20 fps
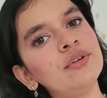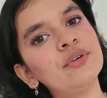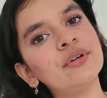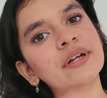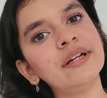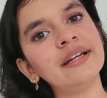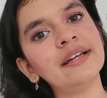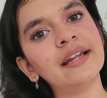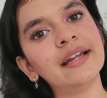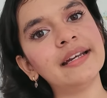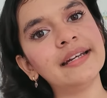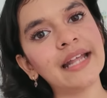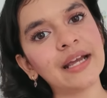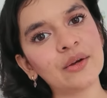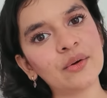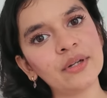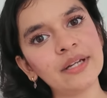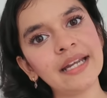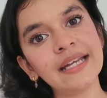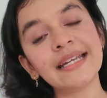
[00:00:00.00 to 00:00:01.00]
you can
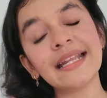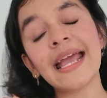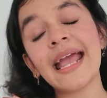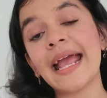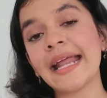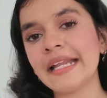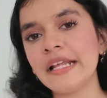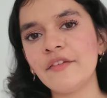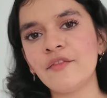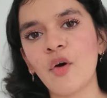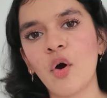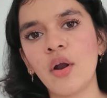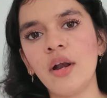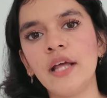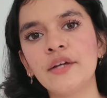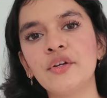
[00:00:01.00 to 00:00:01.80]
decorate any wall.